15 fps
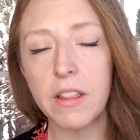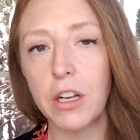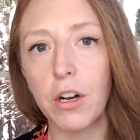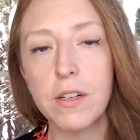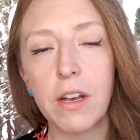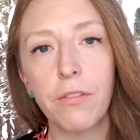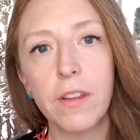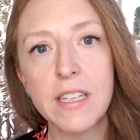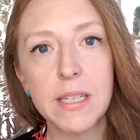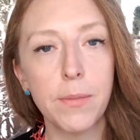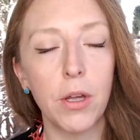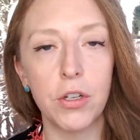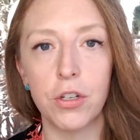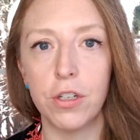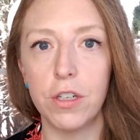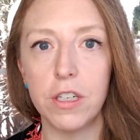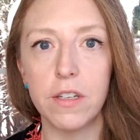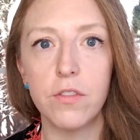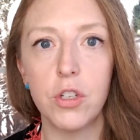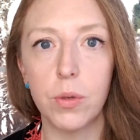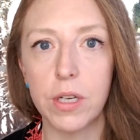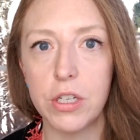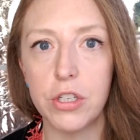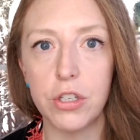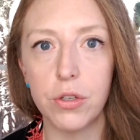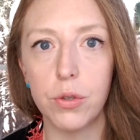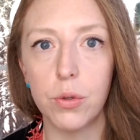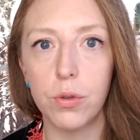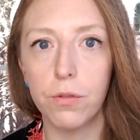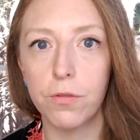There are definitely some alternatives you can
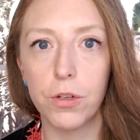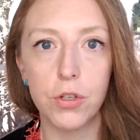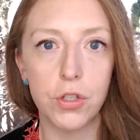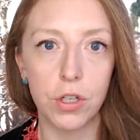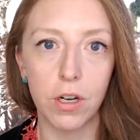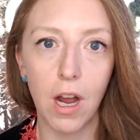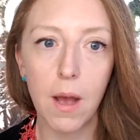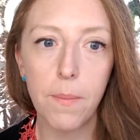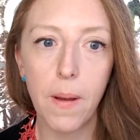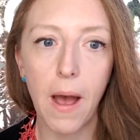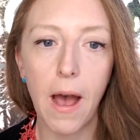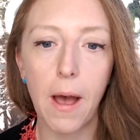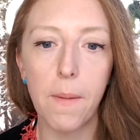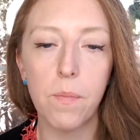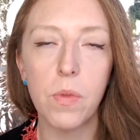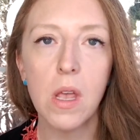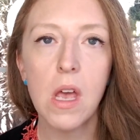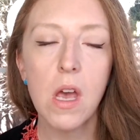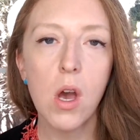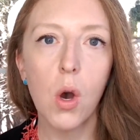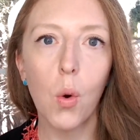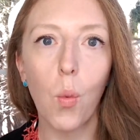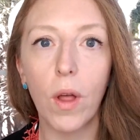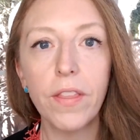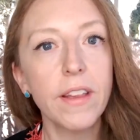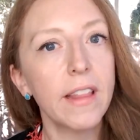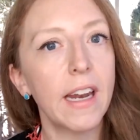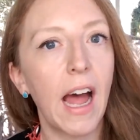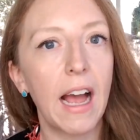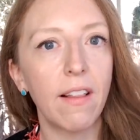do for syrup. Um, one thing
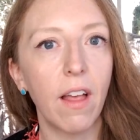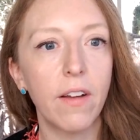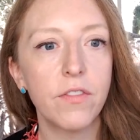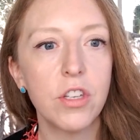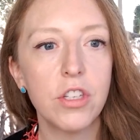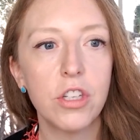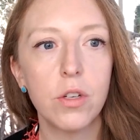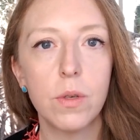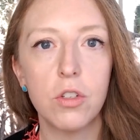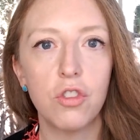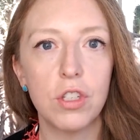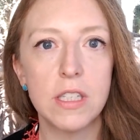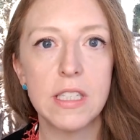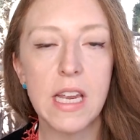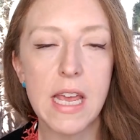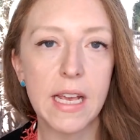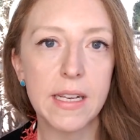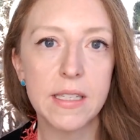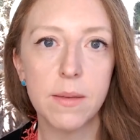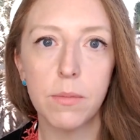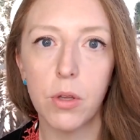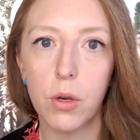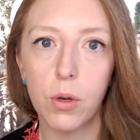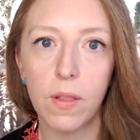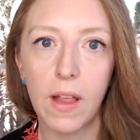that I love to do is just take some low